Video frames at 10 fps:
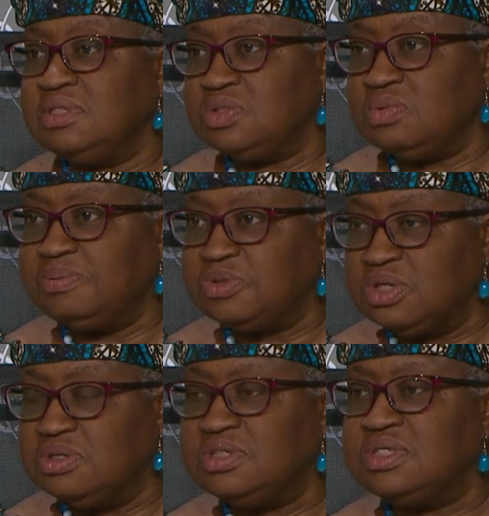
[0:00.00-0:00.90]

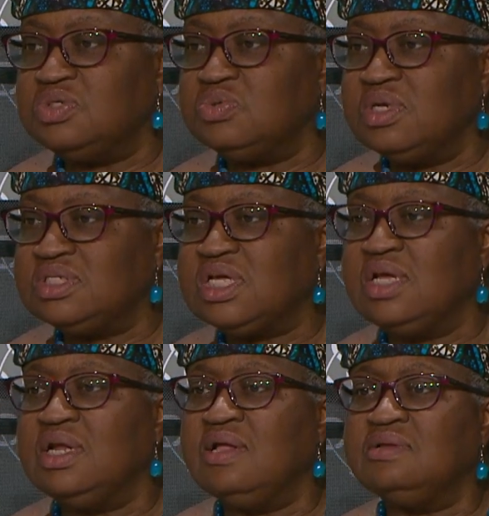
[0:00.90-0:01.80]
disruptions, the Suez
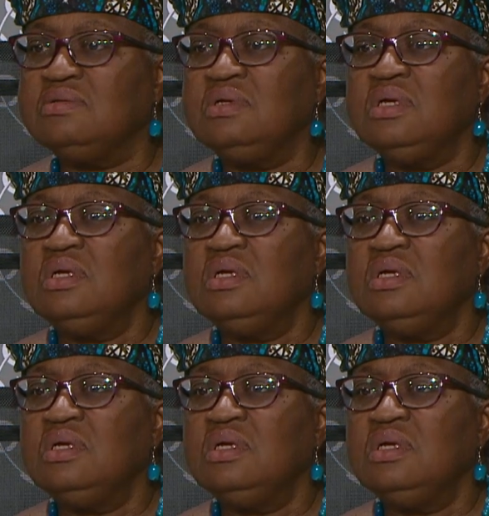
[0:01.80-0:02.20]
Canal,